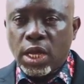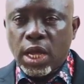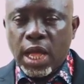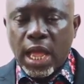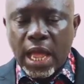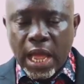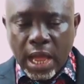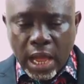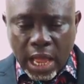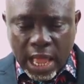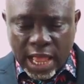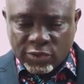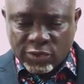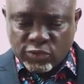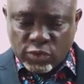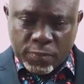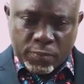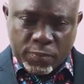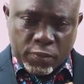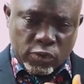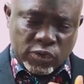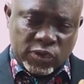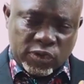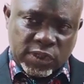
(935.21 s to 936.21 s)
As we
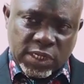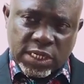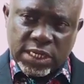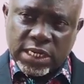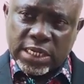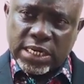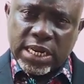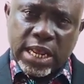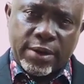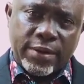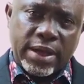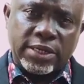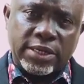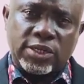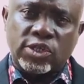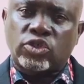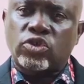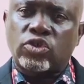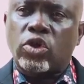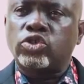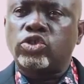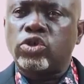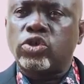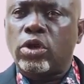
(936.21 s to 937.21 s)
proceed in our
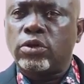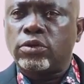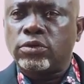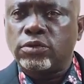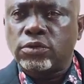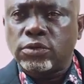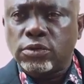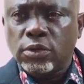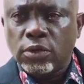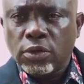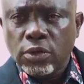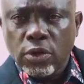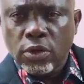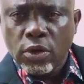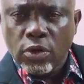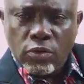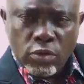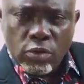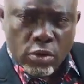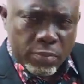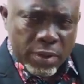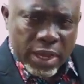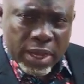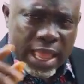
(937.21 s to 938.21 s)
discussion,
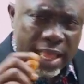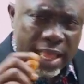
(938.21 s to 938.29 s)
we'll be